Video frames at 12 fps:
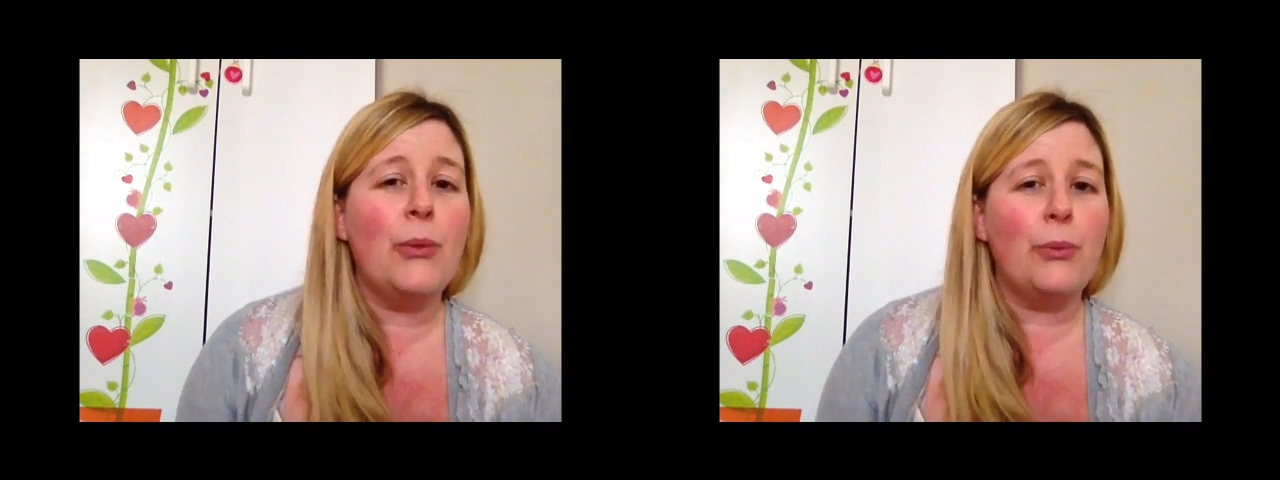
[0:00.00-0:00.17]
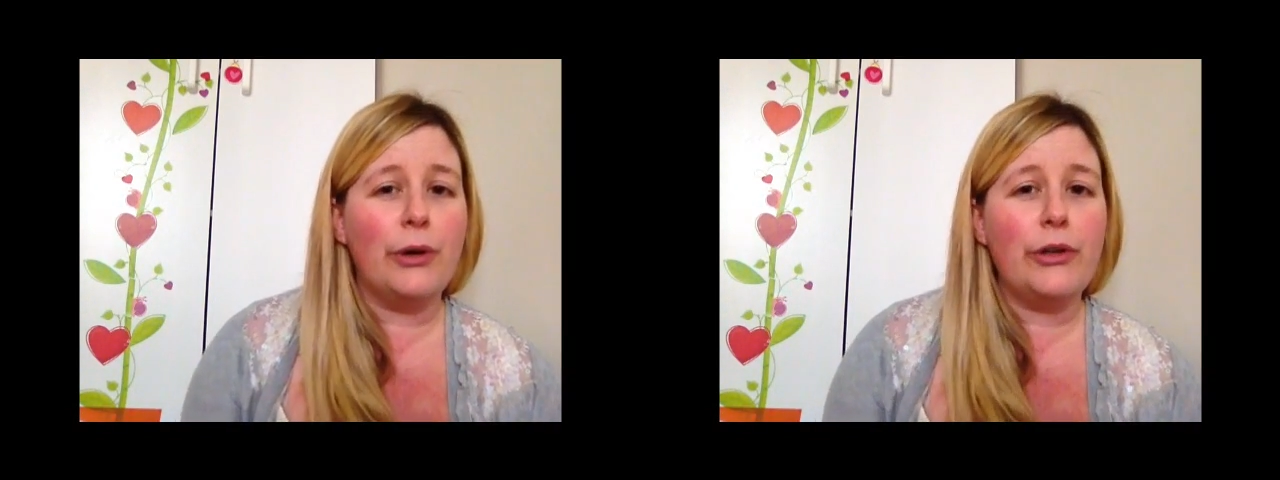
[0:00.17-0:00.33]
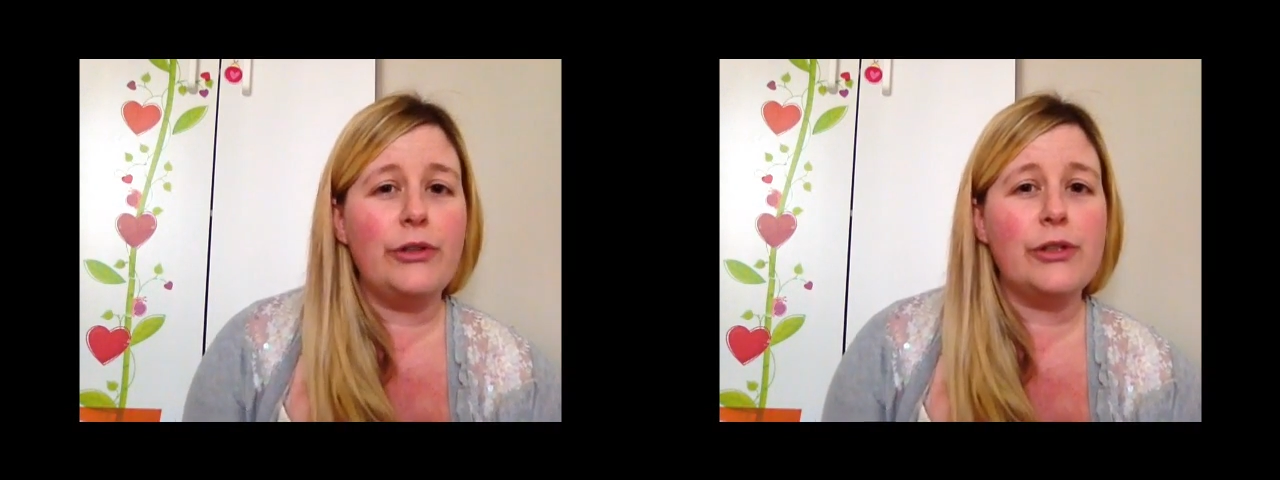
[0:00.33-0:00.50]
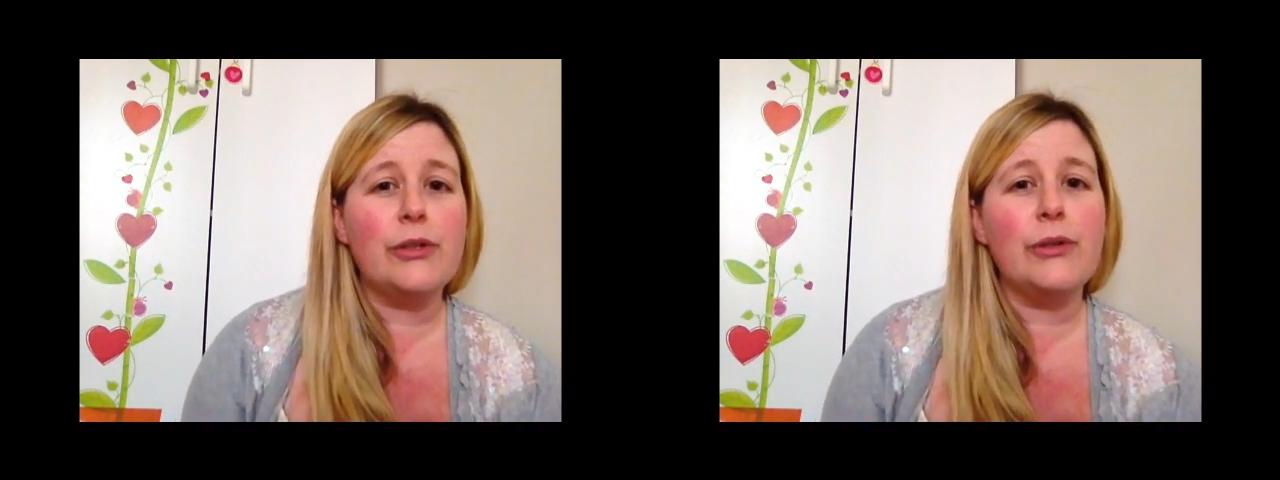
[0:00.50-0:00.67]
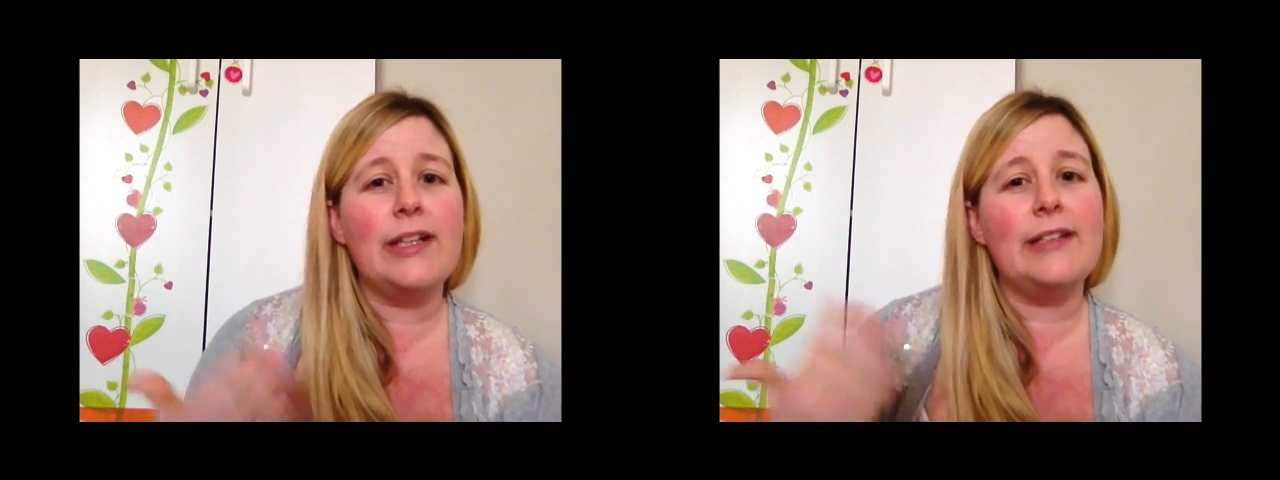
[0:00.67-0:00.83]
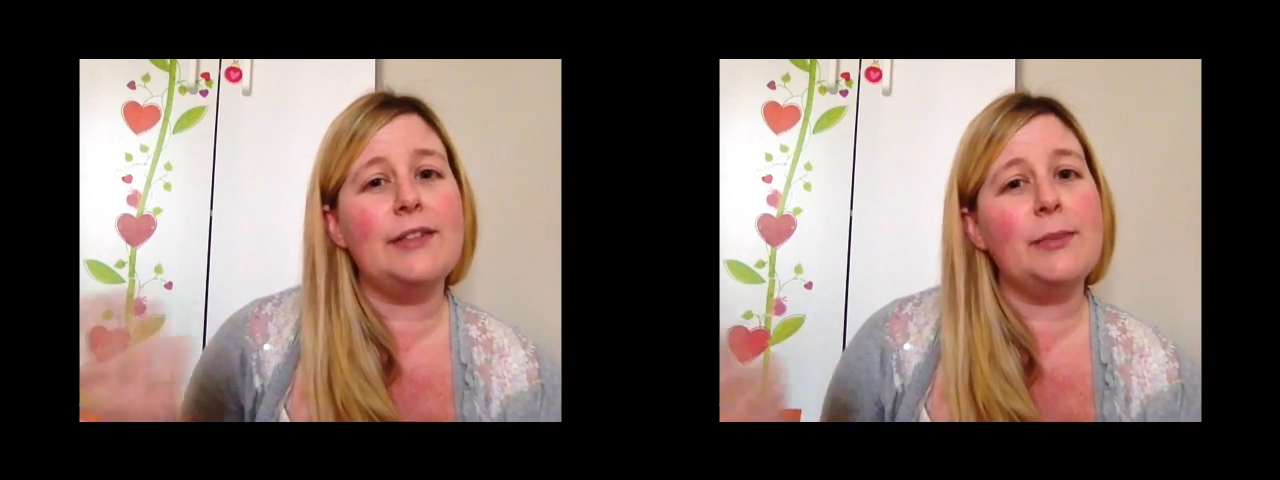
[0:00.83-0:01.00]
What you do
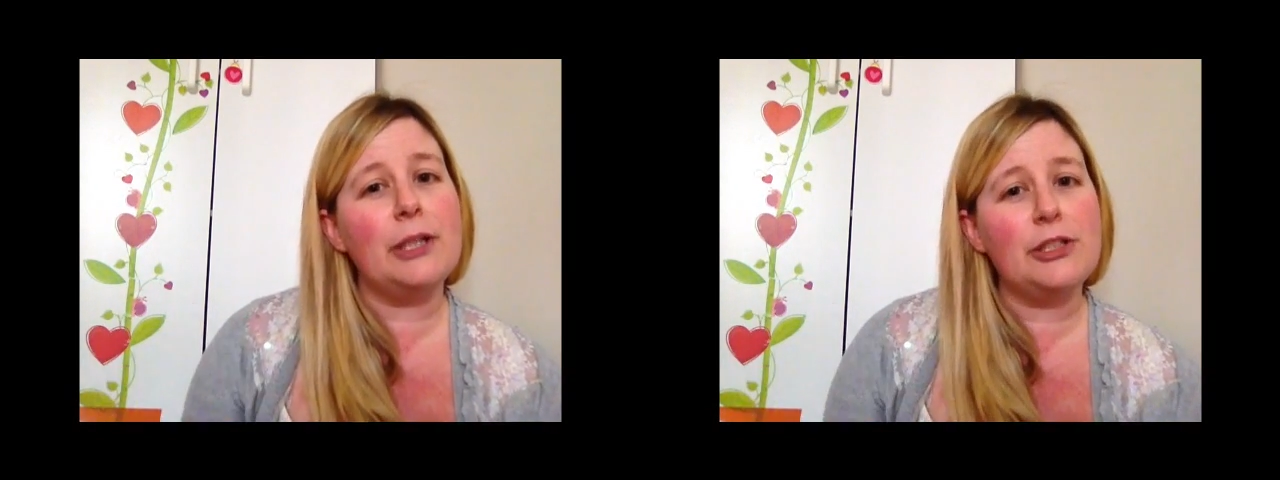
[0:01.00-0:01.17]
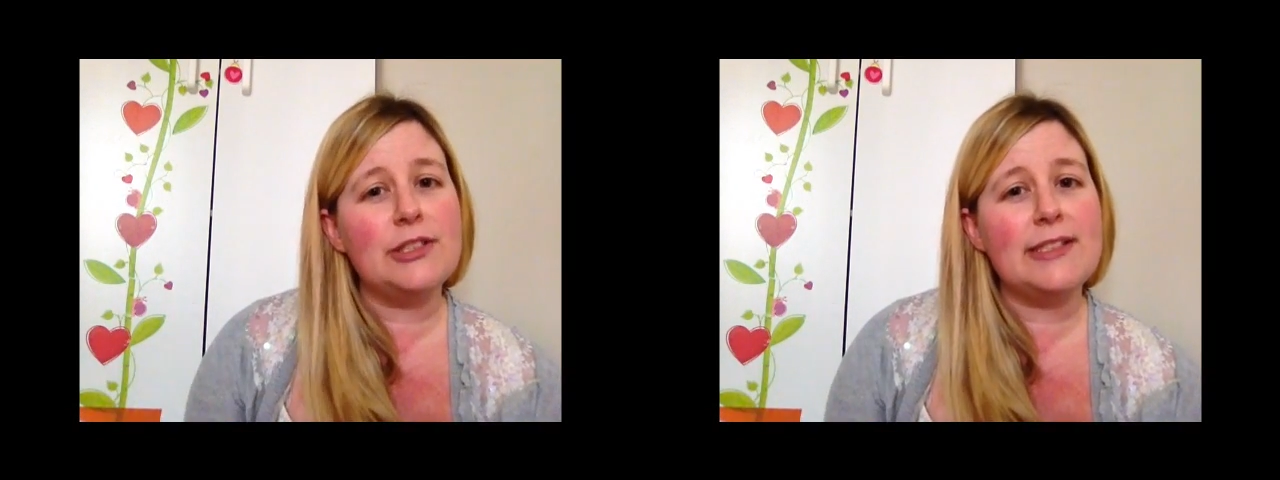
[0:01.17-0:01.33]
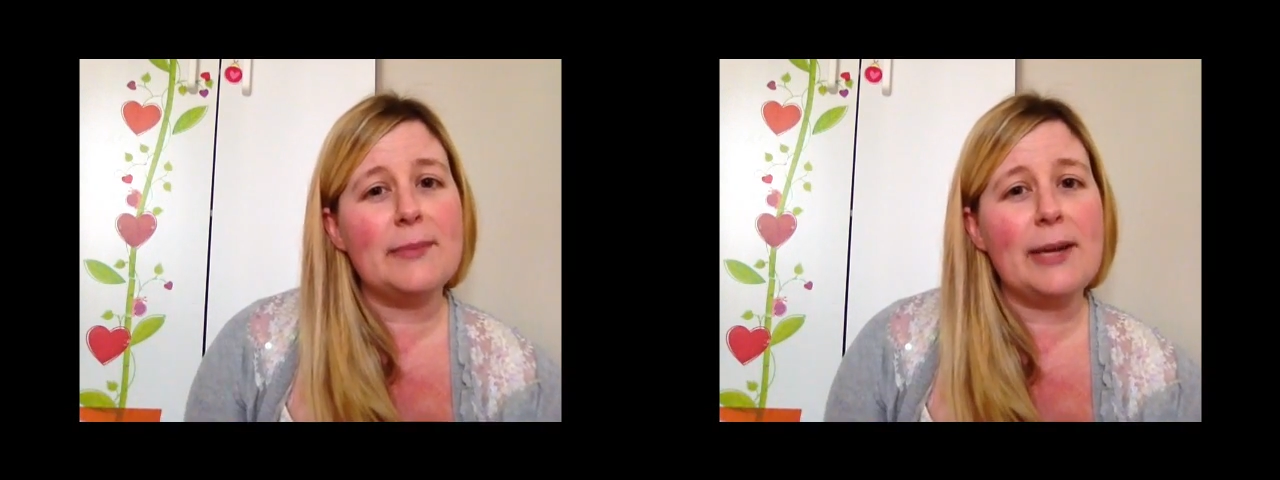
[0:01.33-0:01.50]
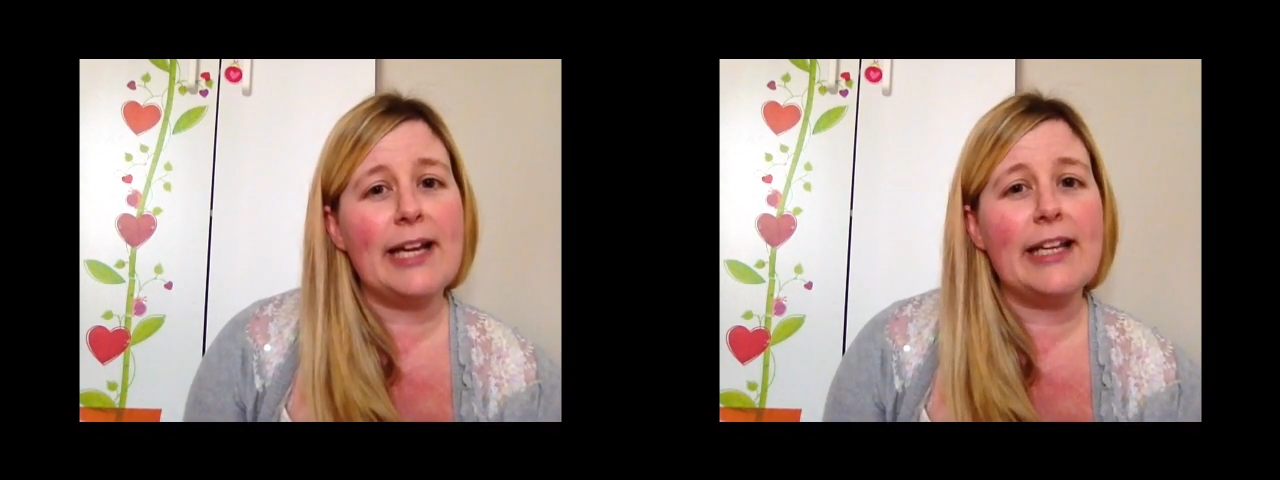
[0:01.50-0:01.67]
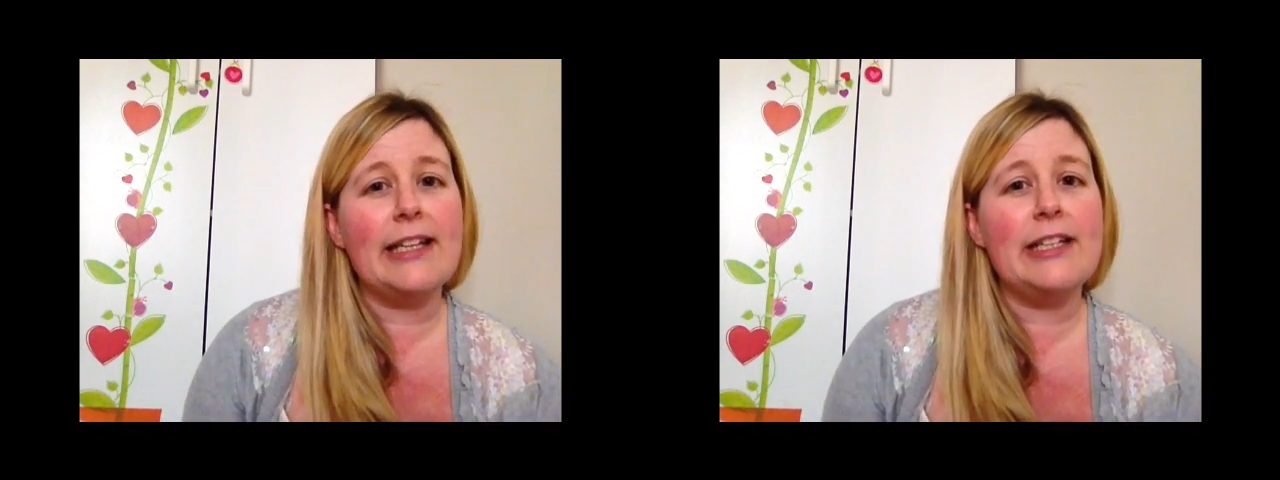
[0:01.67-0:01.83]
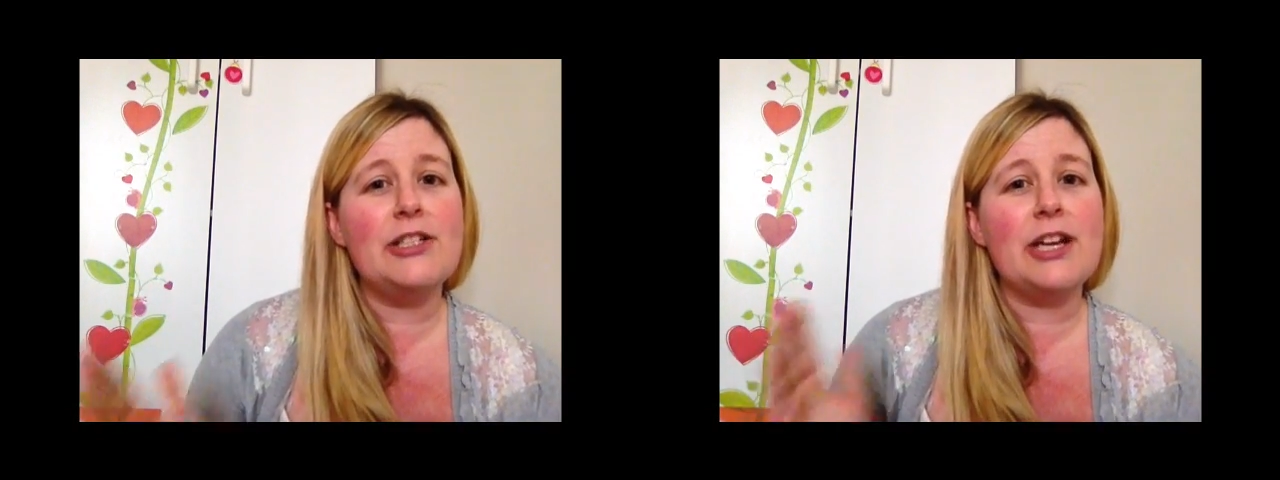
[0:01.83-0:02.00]
is you purchase your
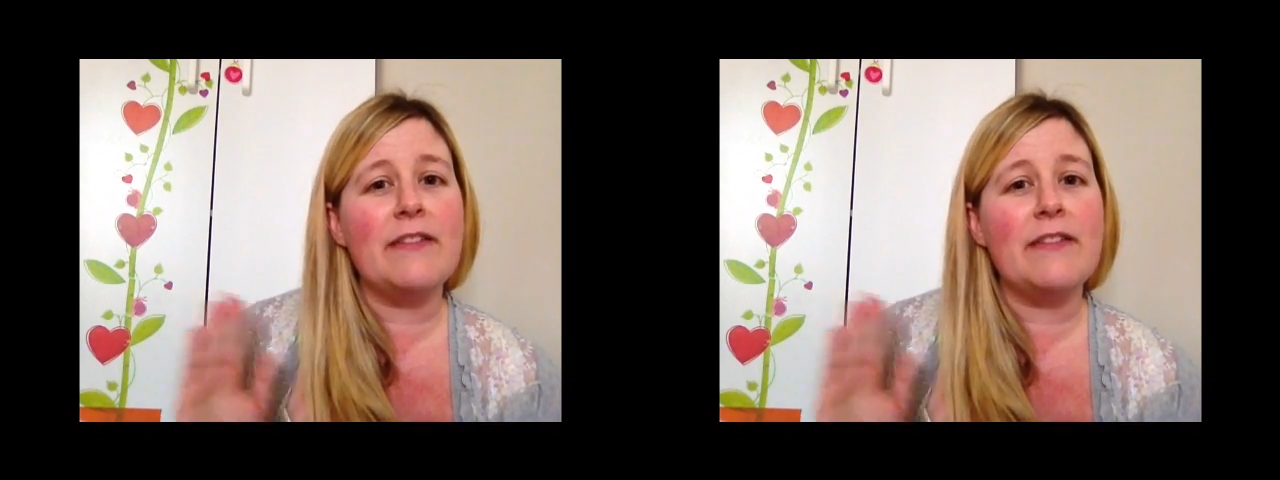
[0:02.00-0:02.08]
package